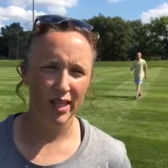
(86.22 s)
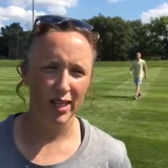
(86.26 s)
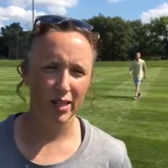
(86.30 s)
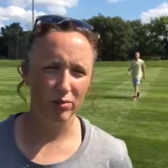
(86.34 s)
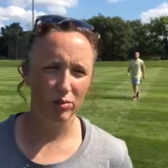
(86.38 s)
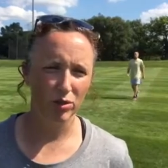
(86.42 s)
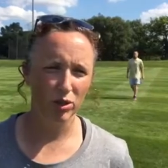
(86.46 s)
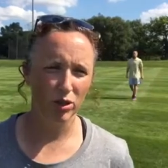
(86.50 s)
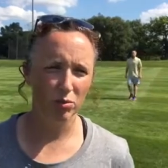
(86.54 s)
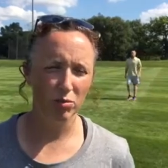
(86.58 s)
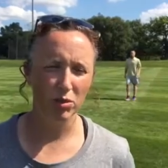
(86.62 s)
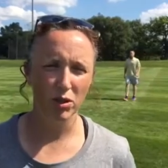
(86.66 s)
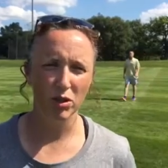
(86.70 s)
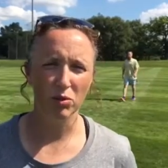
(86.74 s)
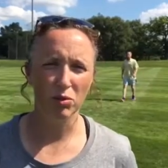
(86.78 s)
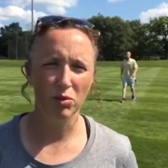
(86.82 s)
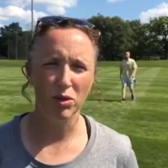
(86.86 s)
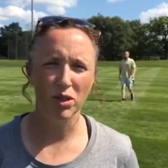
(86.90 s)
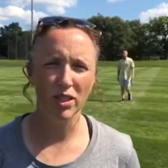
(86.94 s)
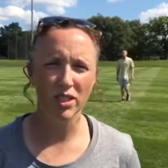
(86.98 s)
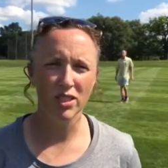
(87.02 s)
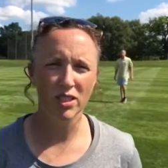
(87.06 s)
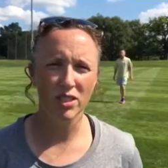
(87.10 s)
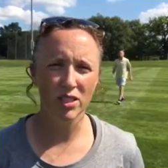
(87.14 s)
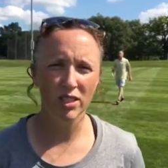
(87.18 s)
um, going to be the
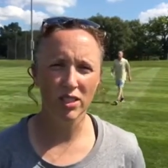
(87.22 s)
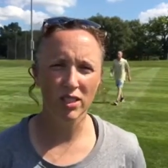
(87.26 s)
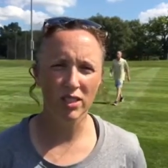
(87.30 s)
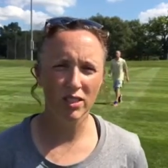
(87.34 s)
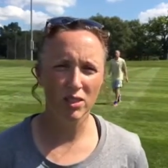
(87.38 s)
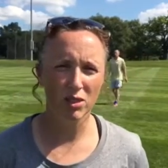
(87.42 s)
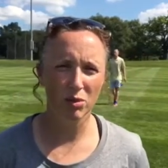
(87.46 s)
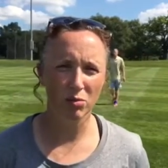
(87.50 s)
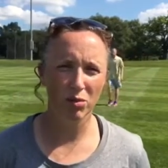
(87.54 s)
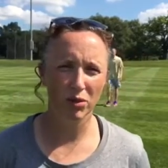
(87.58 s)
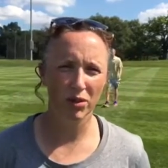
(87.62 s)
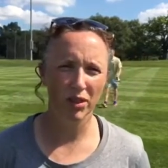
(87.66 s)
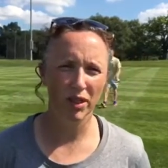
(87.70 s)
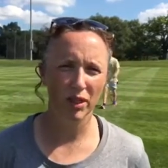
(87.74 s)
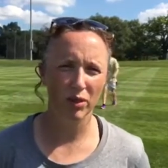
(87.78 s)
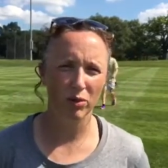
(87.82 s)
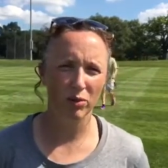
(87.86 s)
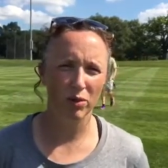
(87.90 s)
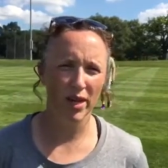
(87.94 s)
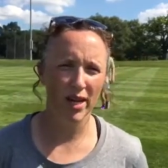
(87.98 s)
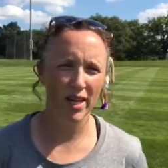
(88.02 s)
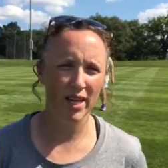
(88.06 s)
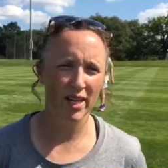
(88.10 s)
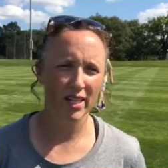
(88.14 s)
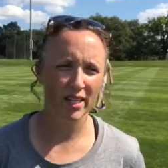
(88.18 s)
one to, to put that
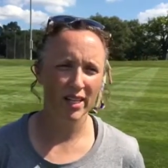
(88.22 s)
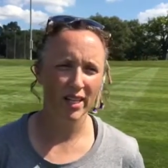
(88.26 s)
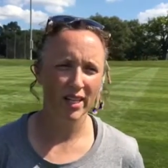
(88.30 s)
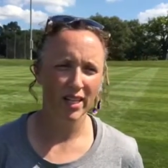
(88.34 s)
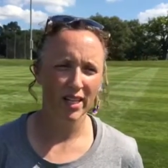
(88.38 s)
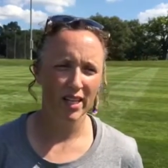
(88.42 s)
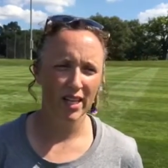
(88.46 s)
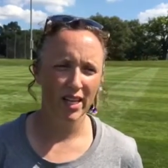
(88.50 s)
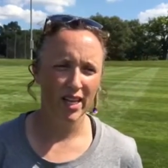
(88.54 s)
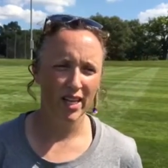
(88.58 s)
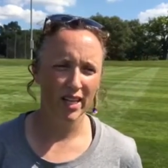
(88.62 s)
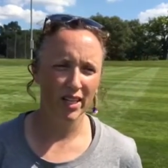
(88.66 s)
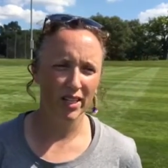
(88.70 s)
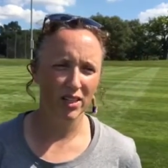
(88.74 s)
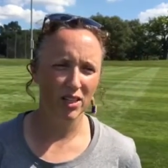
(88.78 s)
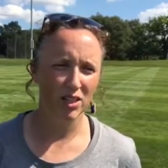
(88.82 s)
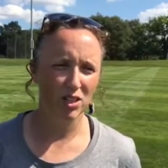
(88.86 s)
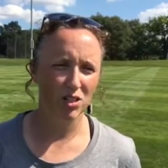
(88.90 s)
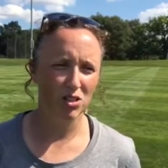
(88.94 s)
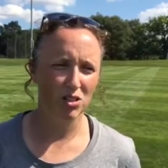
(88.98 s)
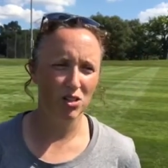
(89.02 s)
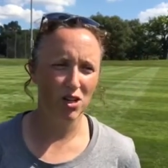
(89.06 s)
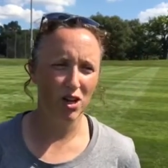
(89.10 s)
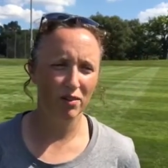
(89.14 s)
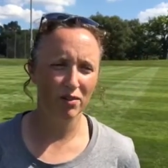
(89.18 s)
away, and and I
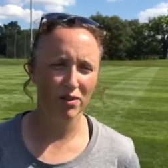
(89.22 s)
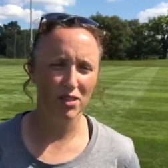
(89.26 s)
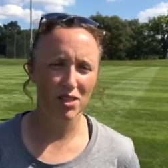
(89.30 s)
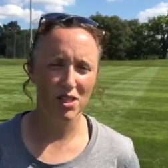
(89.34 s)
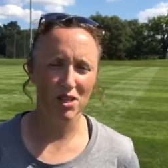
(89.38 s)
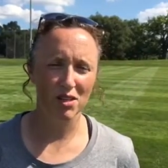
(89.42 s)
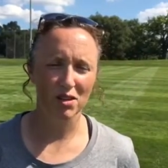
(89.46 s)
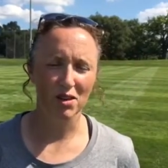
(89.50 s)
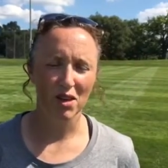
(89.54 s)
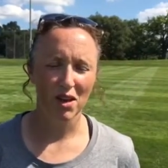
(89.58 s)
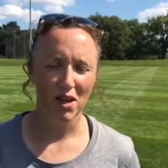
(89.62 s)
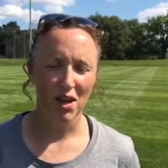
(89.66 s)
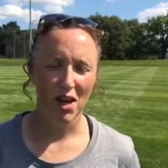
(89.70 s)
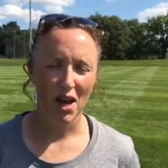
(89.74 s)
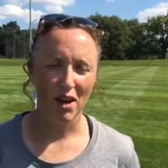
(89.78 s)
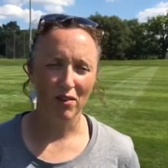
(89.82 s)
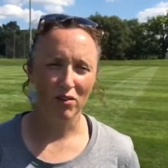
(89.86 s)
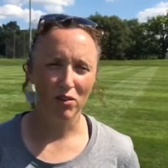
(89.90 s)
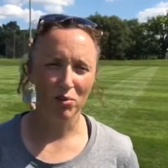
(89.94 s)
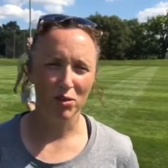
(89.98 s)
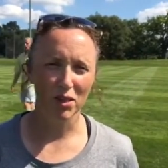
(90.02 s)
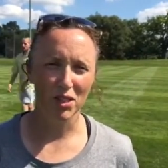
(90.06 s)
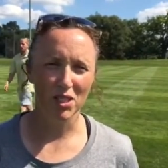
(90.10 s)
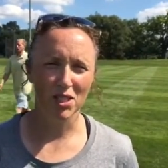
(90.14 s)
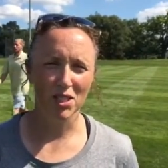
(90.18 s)
think she obviously
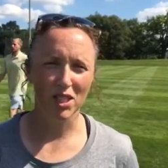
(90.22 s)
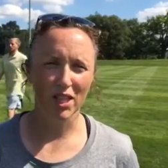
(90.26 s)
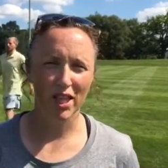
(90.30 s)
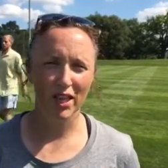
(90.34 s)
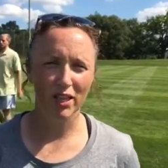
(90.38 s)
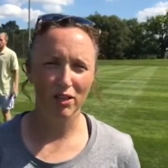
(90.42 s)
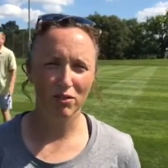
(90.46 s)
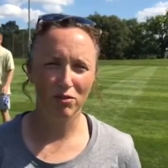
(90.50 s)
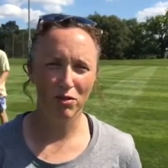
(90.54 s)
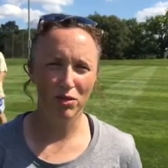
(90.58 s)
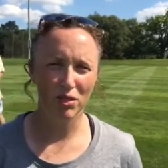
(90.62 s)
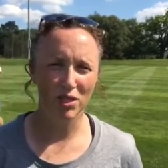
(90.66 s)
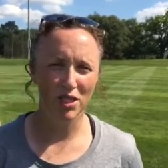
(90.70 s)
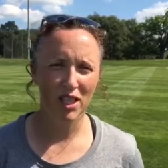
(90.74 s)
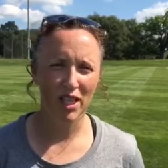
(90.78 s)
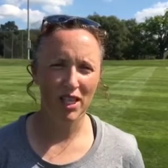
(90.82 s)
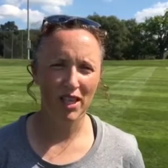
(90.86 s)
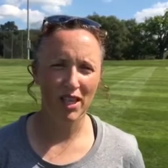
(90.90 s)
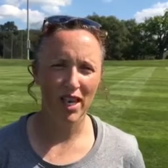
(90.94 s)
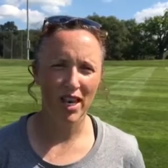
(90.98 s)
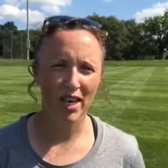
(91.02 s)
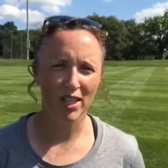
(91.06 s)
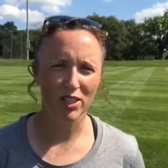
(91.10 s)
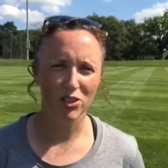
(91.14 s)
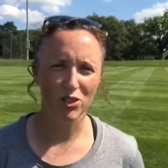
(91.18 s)
everybody's delighted for her to
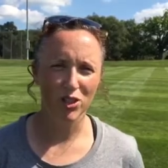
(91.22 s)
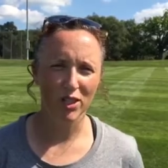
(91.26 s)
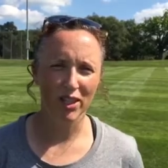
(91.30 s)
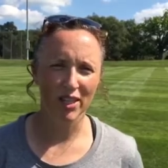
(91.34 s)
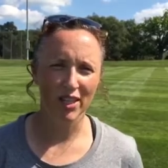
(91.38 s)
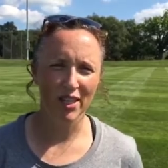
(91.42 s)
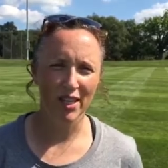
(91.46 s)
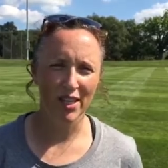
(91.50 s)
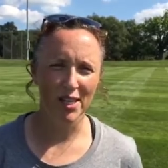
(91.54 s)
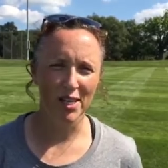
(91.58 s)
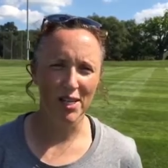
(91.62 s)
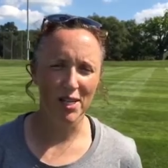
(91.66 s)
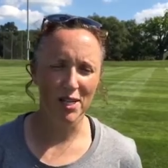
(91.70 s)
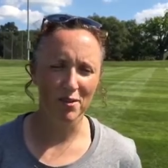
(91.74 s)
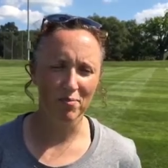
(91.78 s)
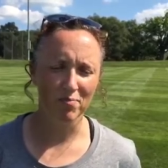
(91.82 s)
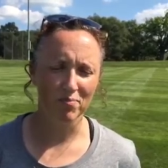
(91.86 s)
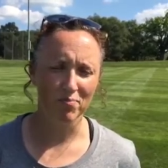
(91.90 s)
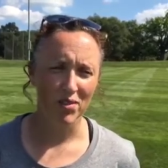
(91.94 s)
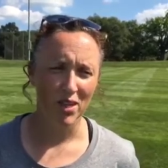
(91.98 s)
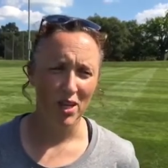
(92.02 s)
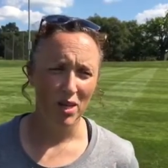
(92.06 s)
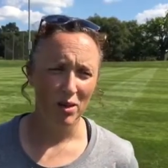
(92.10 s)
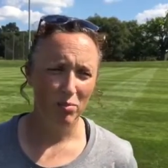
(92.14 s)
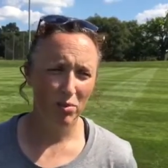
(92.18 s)
get the hat trick.
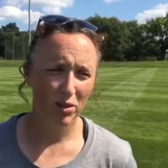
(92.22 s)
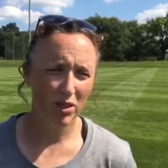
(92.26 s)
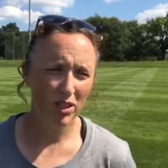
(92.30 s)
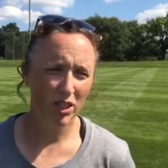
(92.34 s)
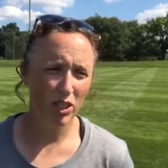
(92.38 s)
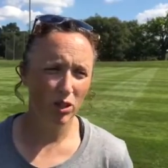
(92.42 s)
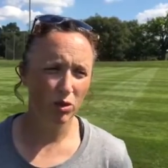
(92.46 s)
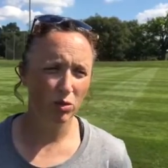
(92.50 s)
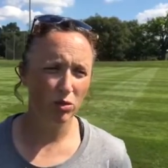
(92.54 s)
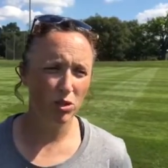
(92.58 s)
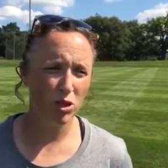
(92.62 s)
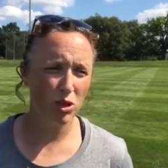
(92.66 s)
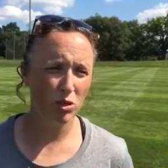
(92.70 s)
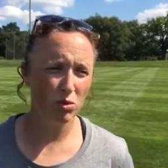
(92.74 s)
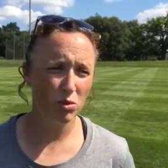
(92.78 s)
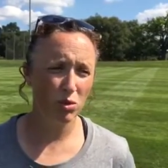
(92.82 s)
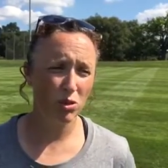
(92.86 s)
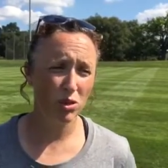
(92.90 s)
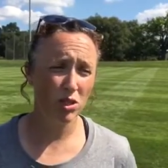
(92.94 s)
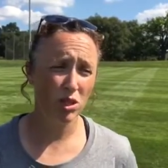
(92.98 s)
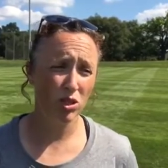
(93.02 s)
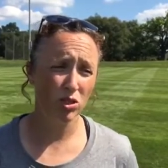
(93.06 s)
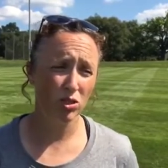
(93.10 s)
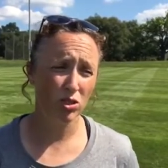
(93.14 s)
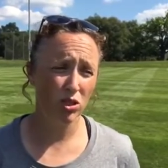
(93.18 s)
Um, but you know it was, it
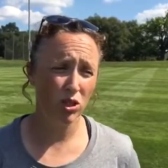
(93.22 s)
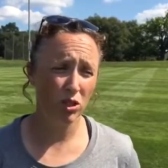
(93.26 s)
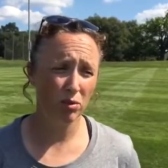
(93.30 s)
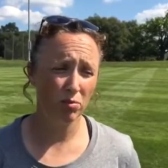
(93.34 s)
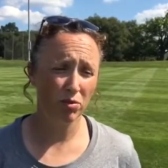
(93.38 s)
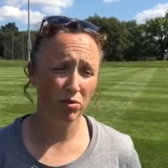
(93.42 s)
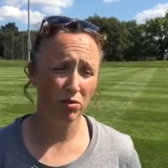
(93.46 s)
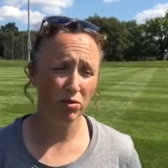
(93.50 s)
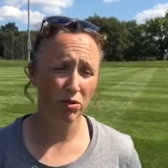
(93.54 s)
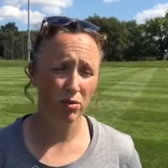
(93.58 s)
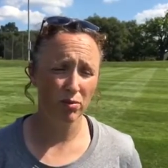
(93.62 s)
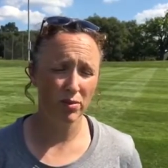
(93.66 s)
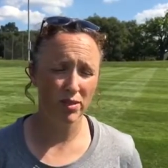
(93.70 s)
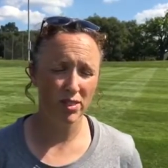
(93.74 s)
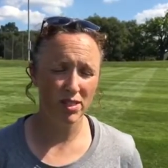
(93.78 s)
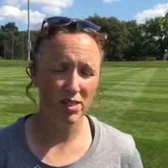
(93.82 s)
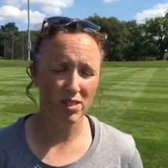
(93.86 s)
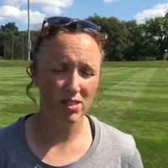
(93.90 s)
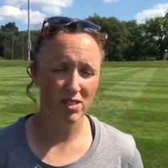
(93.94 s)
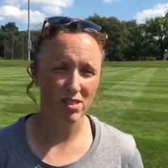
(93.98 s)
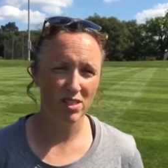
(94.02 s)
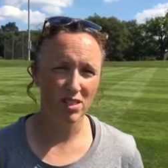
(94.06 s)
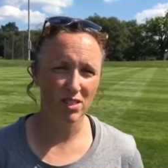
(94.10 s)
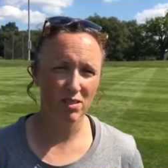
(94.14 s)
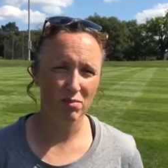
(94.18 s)
was a good team performance
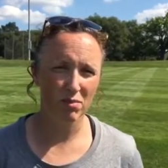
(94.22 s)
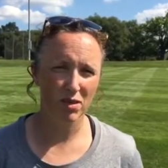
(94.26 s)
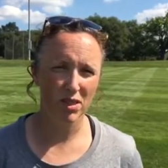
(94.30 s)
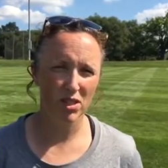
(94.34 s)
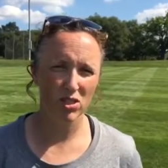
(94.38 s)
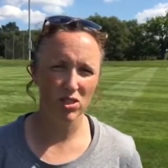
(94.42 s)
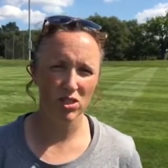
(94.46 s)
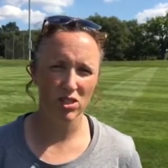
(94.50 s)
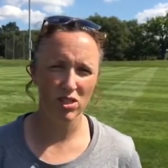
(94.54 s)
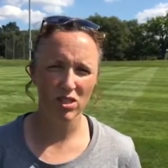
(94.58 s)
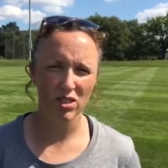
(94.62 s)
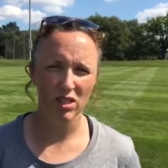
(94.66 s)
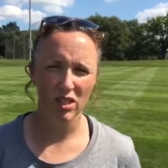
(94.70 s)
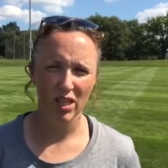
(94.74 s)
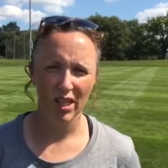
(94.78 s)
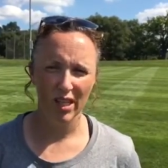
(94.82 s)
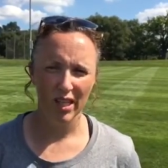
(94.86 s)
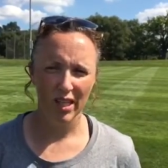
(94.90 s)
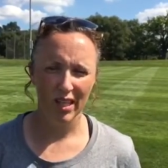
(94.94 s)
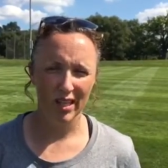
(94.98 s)
as Sid mentioned.